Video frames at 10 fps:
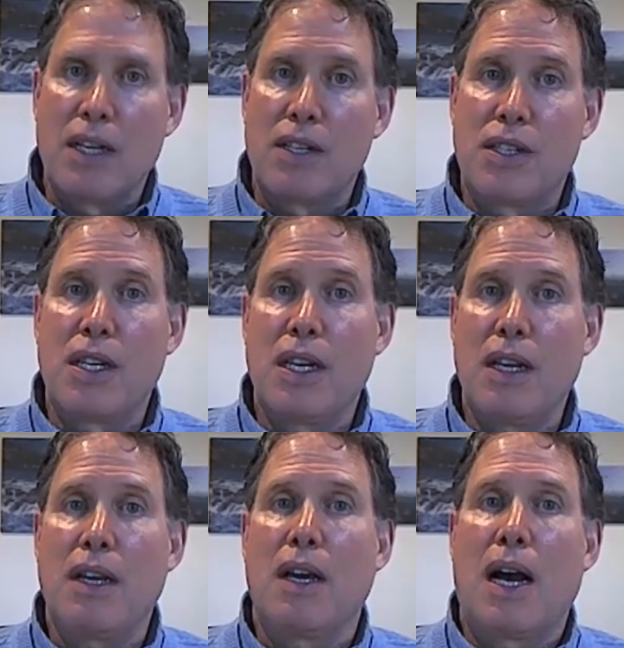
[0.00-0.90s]

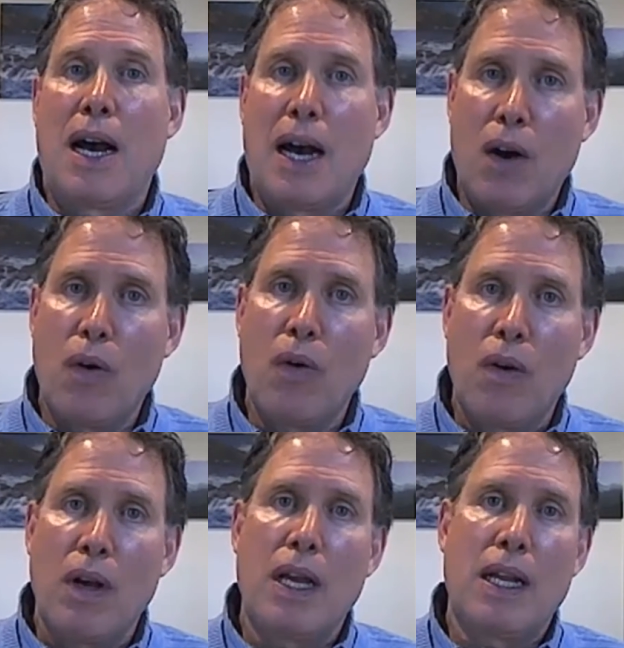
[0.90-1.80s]
see how
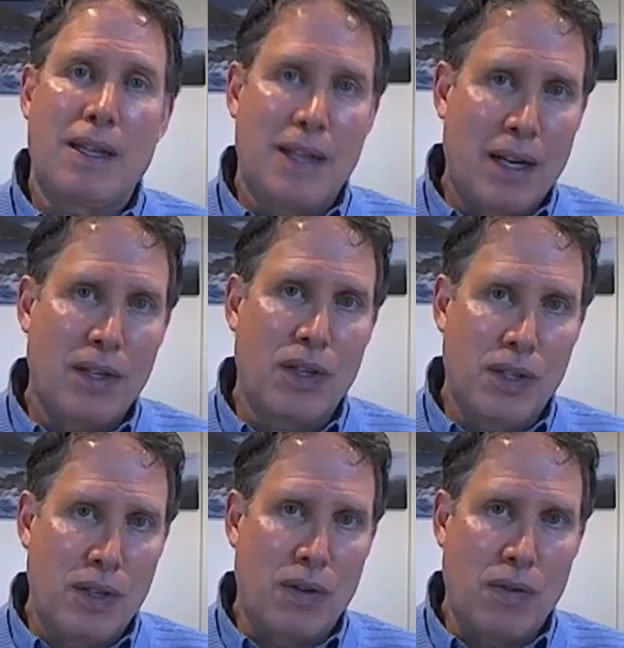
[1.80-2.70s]
it
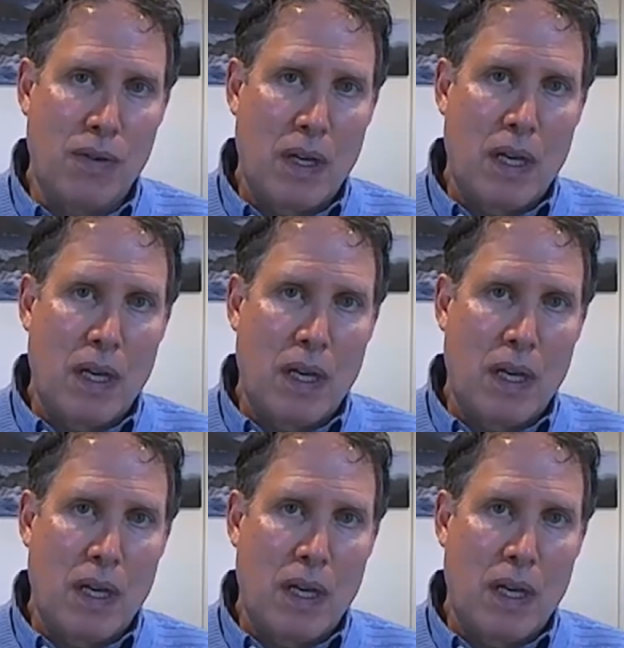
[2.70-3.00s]
touches you,